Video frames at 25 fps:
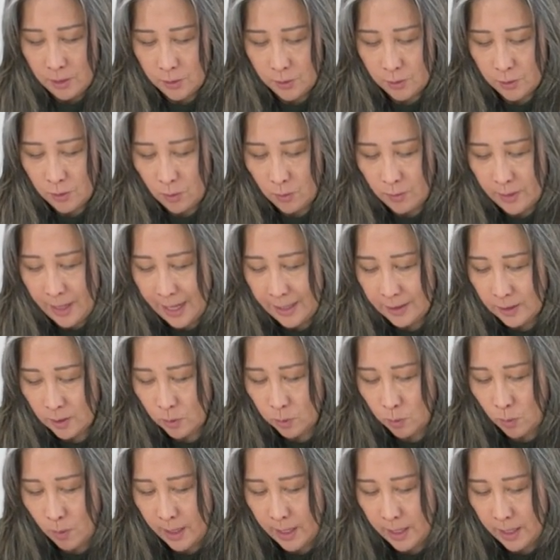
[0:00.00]
So that's
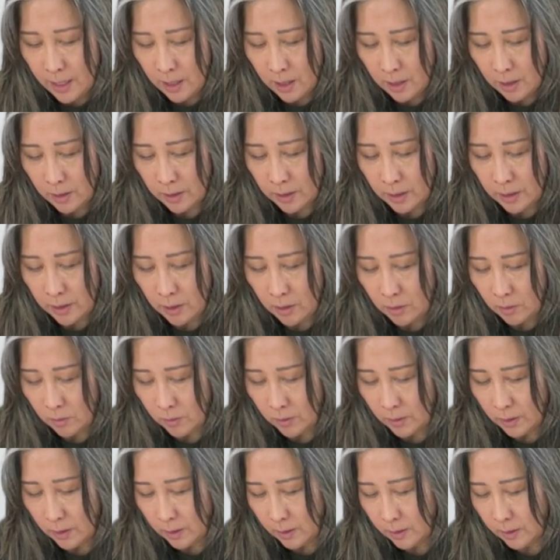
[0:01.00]
where, you know,
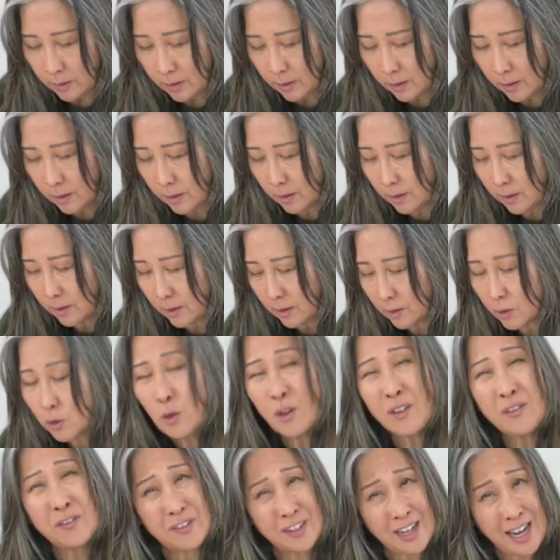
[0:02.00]
sort
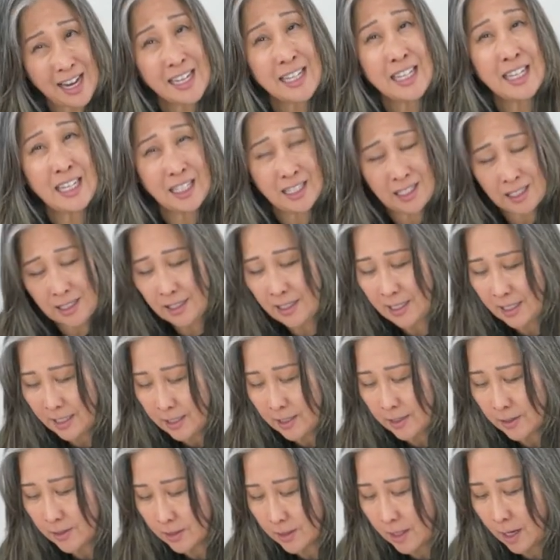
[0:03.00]
of Nike and
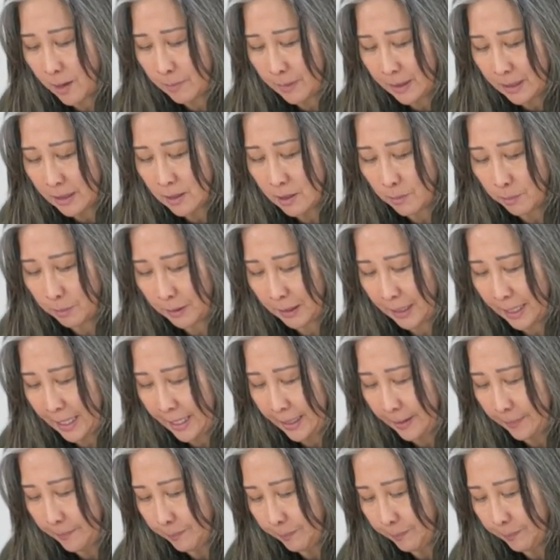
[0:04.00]
Adidas come into play,